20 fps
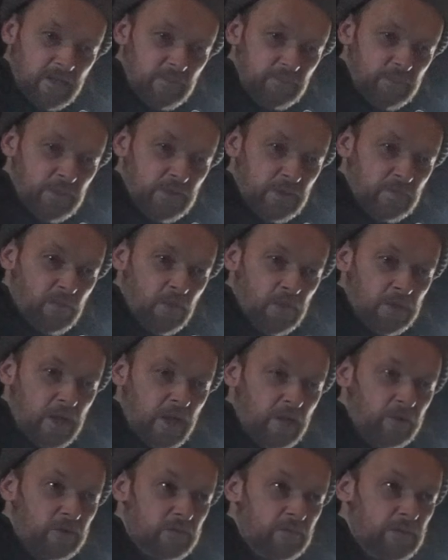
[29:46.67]
put the muck
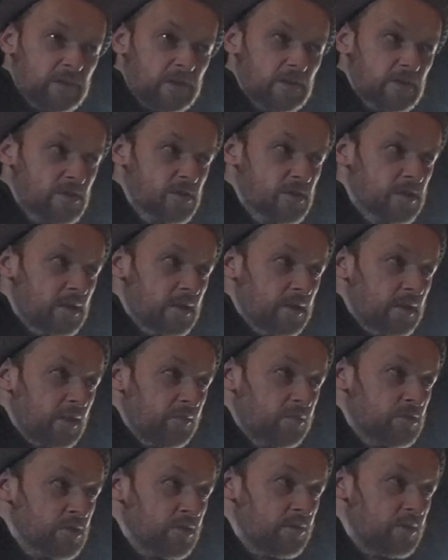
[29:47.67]
out because it
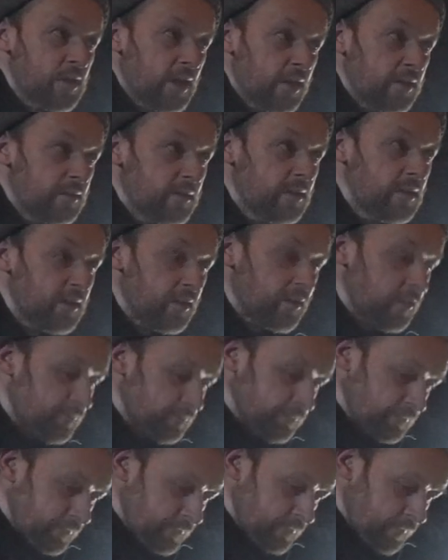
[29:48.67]
was a good idea.
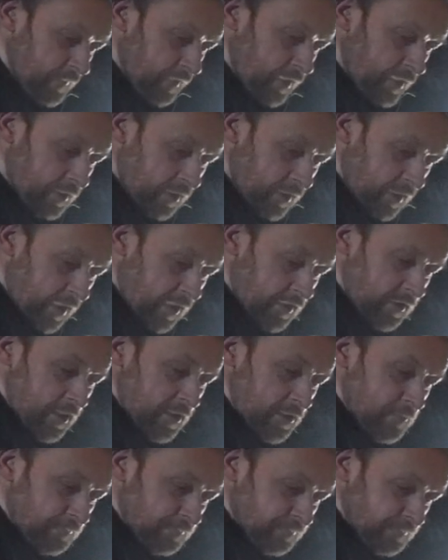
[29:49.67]

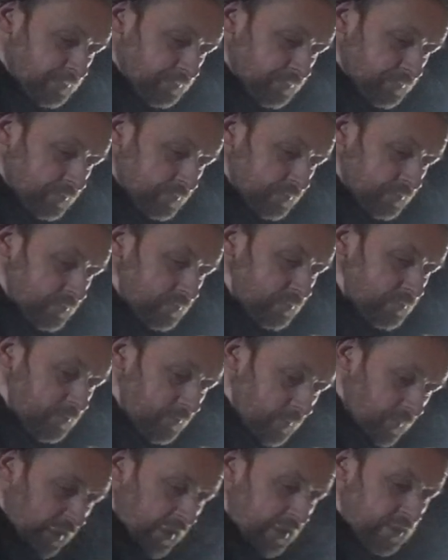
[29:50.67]
Any
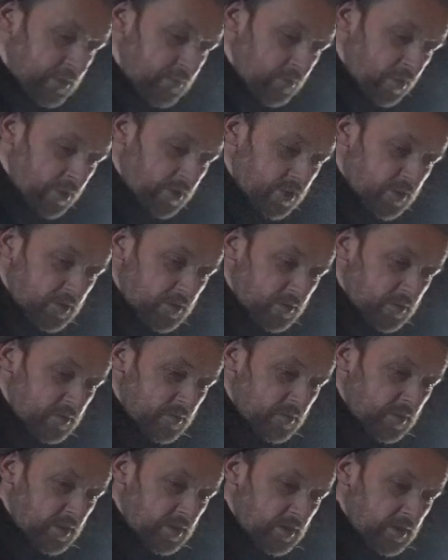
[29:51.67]
any muck,
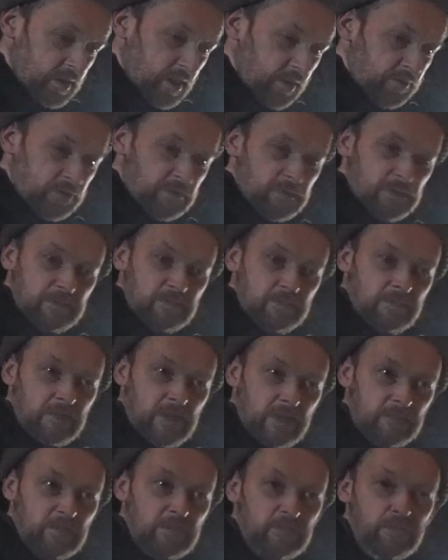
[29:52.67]
if it
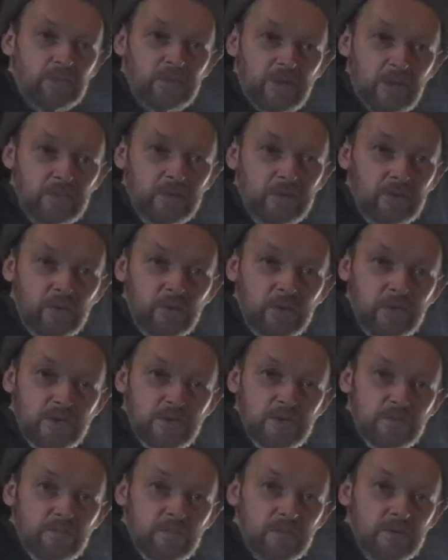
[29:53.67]
had been put
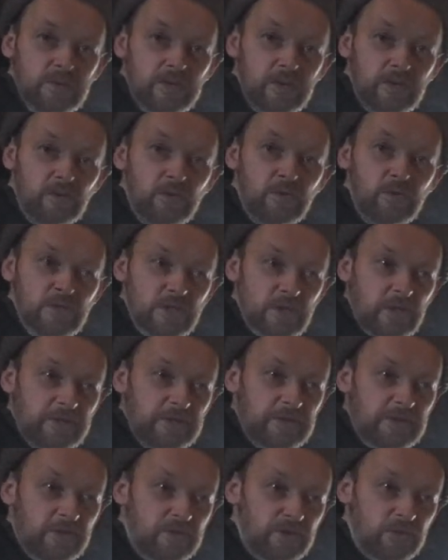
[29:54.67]
outdoors would lose a lot
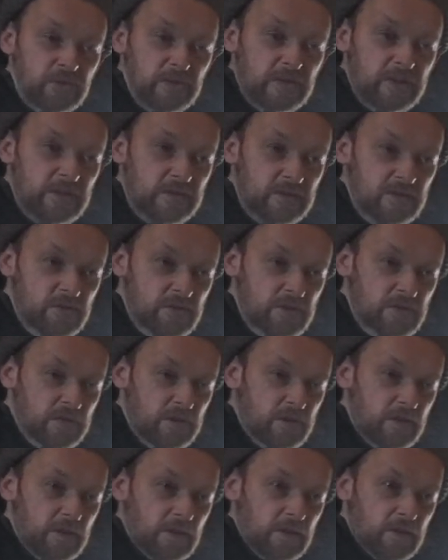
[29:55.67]
of the nutrients
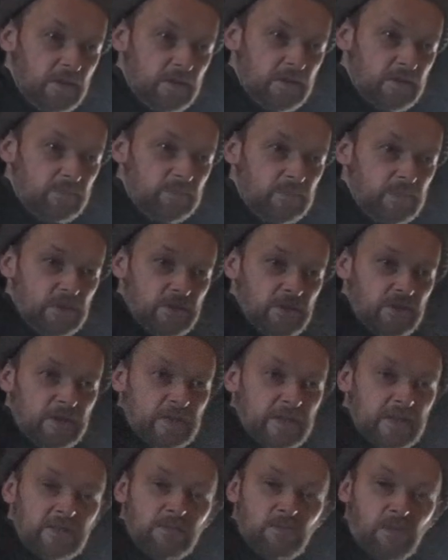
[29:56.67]
because of
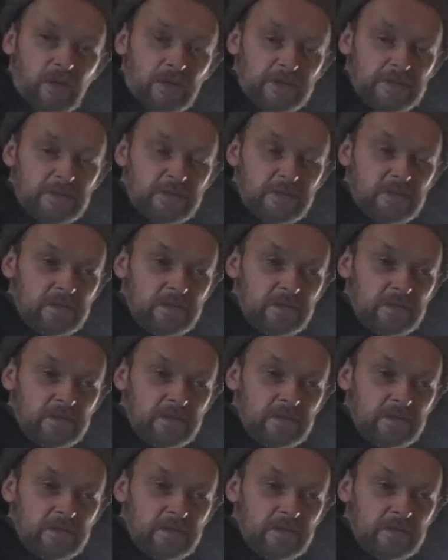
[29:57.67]
rainwater